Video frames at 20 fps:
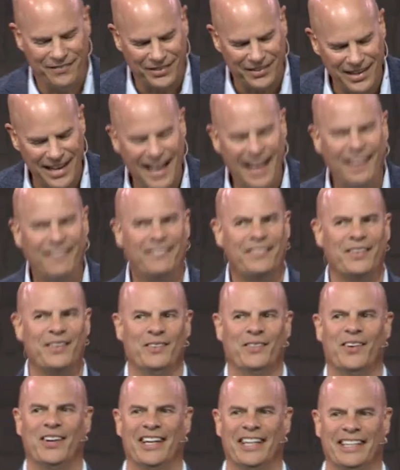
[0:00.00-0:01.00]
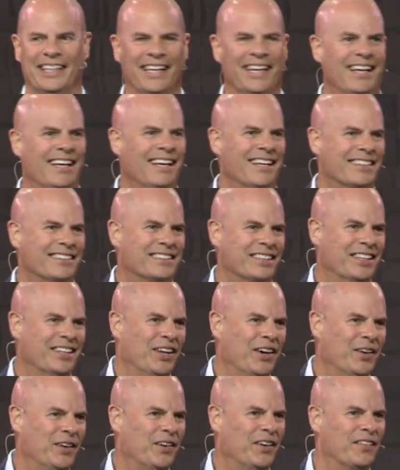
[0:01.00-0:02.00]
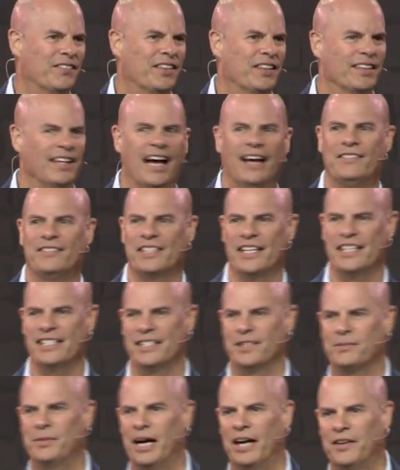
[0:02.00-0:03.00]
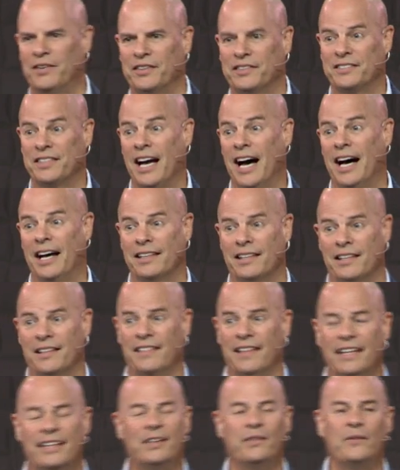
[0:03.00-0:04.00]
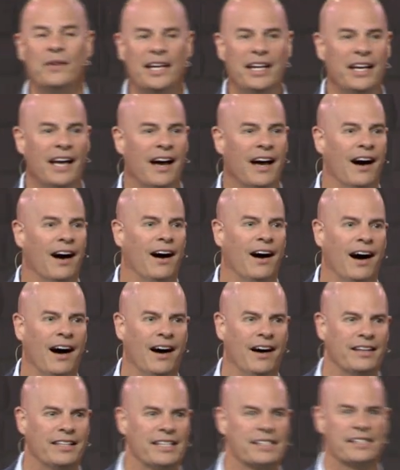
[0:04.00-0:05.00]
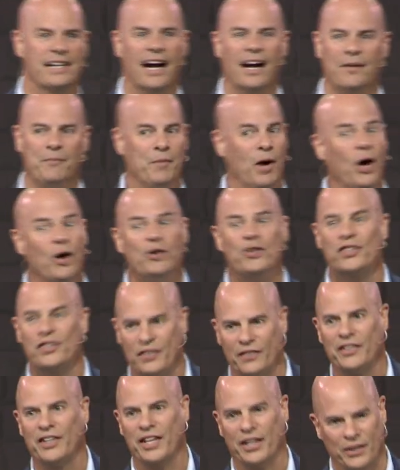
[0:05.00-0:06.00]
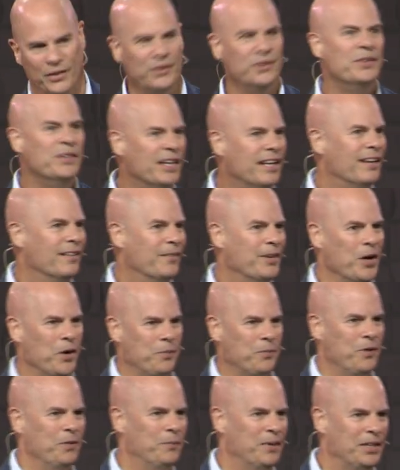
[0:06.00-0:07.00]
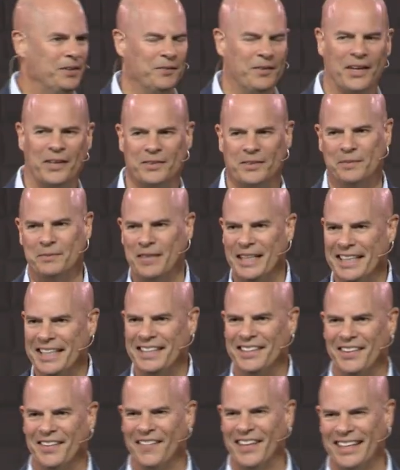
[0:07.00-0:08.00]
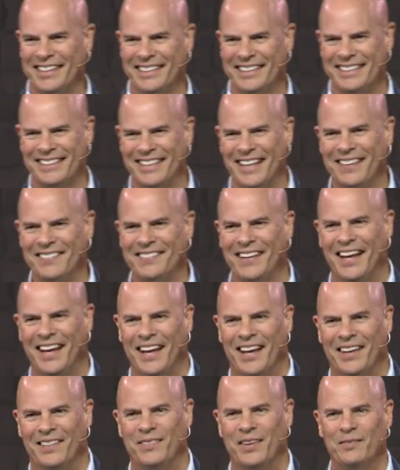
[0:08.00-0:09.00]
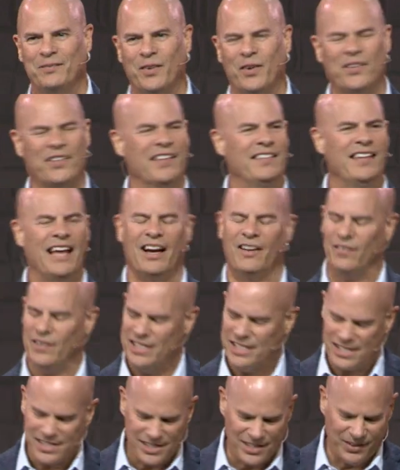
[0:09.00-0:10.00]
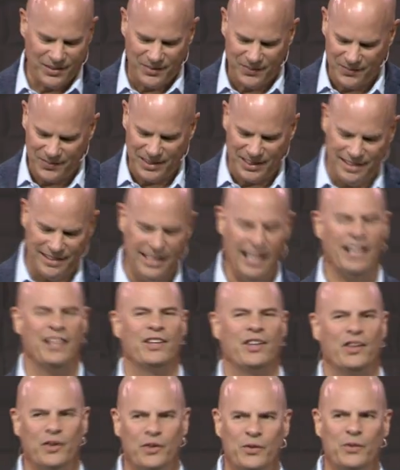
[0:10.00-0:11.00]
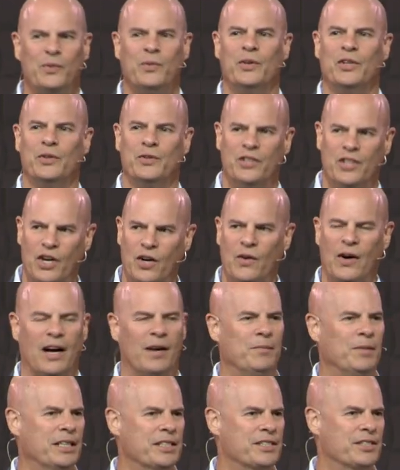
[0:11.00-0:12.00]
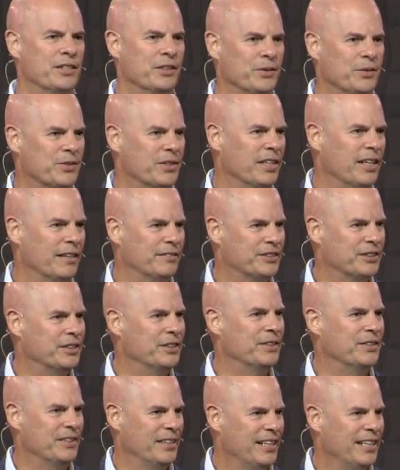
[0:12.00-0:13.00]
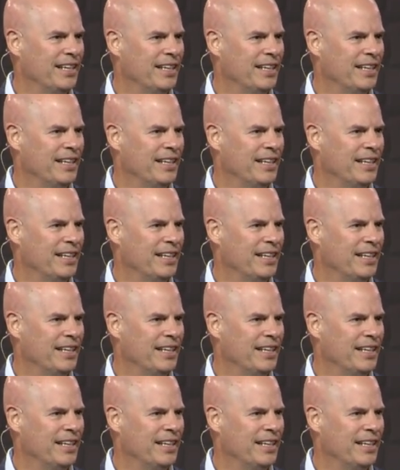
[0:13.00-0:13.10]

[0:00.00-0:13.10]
and for everyone to know of the life changing power of God. The thing that we uh, desire most for you, we hope you've been welcomed in and all that good stuff. But more than that, we just hope that you will know how much the Lord loves you,